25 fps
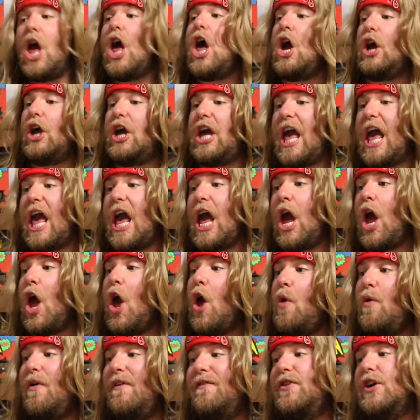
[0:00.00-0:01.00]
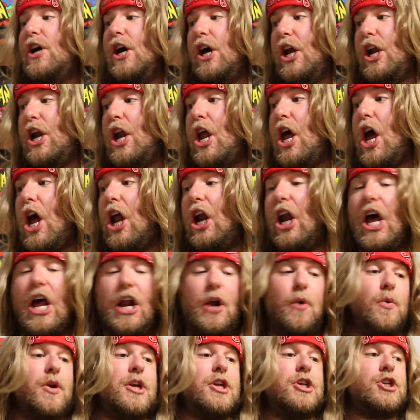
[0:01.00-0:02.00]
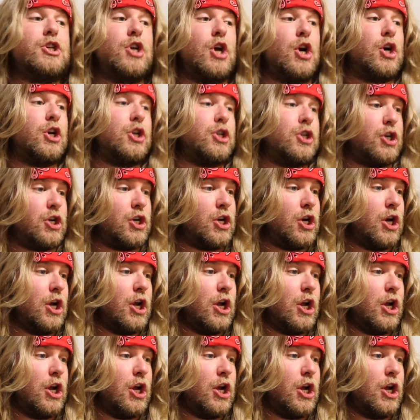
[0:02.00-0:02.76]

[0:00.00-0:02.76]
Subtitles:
Okay, we've done a lot of research,